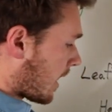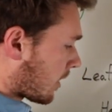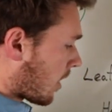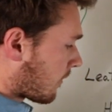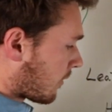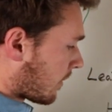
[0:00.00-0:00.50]

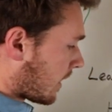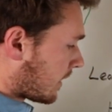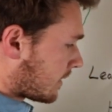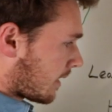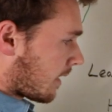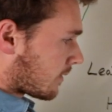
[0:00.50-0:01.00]
go from a,
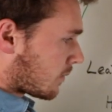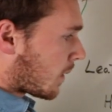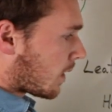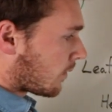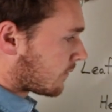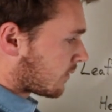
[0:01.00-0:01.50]
say, a
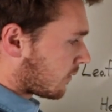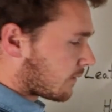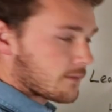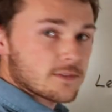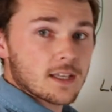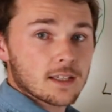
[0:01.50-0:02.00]
12 to a
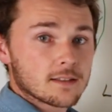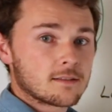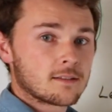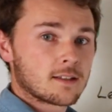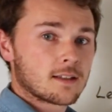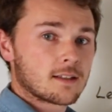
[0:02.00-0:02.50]
15?